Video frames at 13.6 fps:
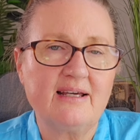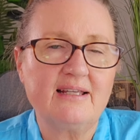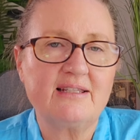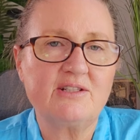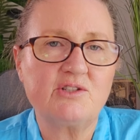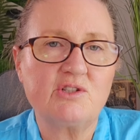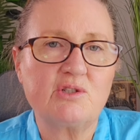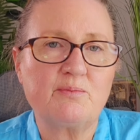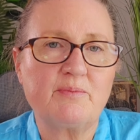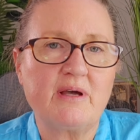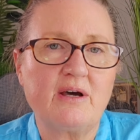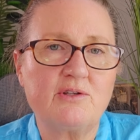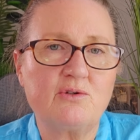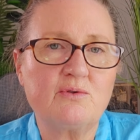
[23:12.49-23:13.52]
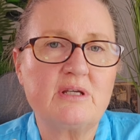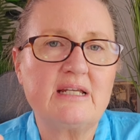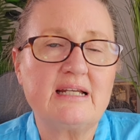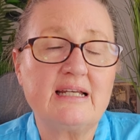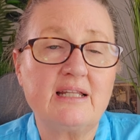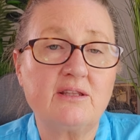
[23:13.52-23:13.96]
This is about you
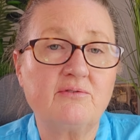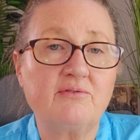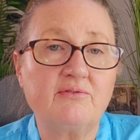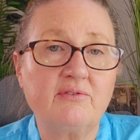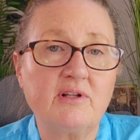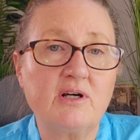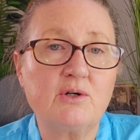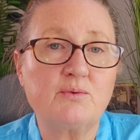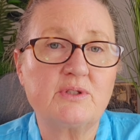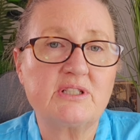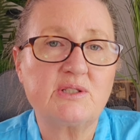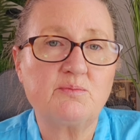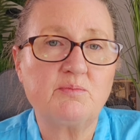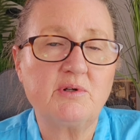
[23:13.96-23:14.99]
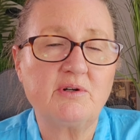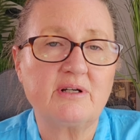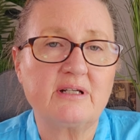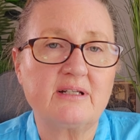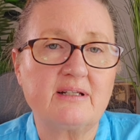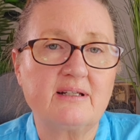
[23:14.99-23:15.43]
getting in the flow with
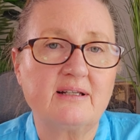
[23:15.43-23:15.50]
Spirit.